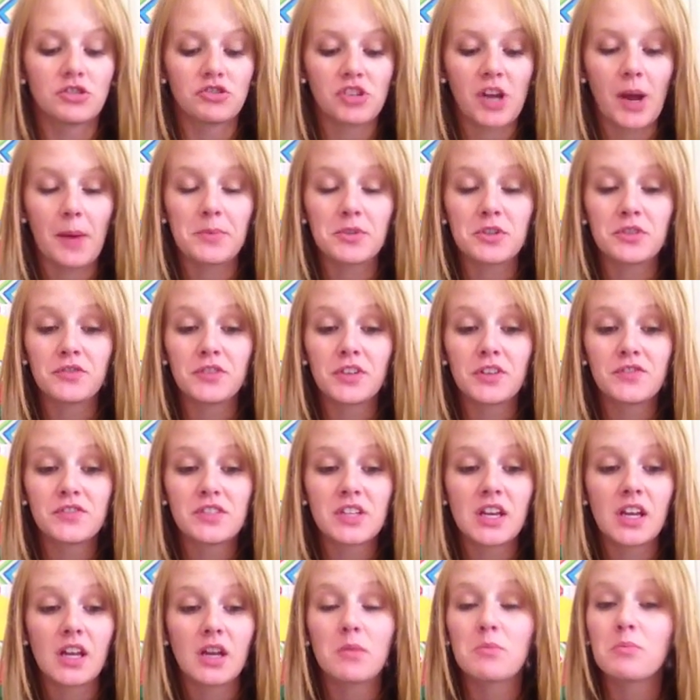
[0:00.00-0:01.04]
Chapter
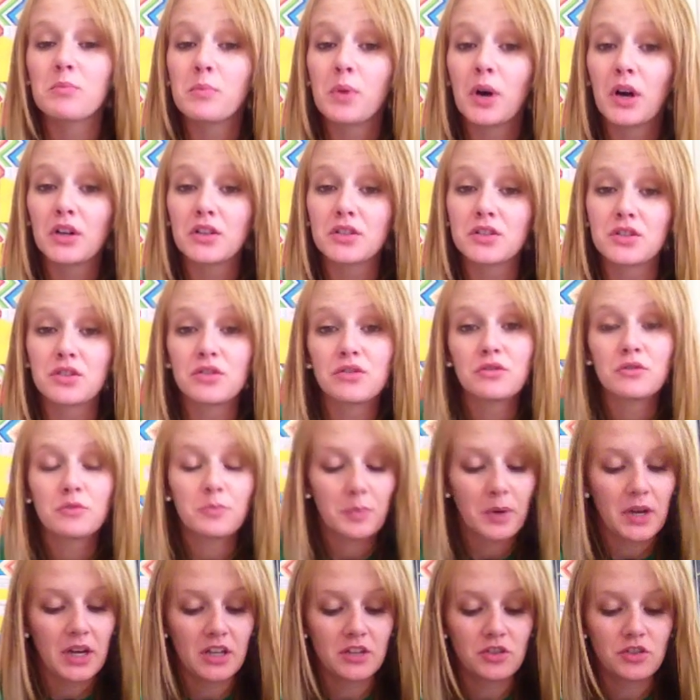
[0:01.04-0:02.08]
15, Part 2,
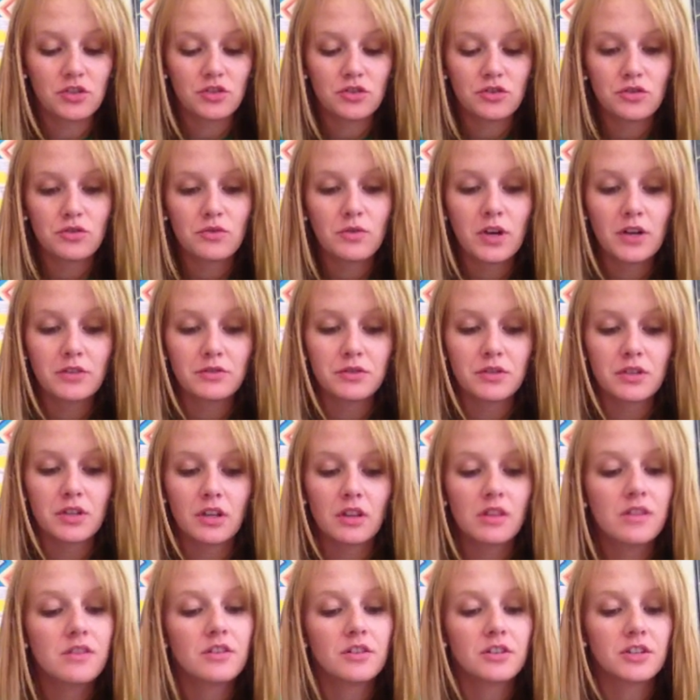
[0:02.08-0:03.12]
page
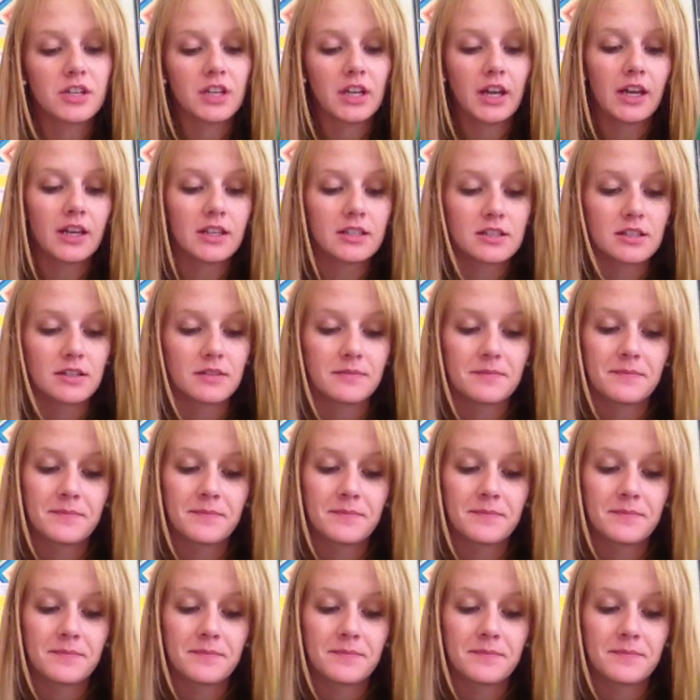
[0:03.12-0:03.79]
238.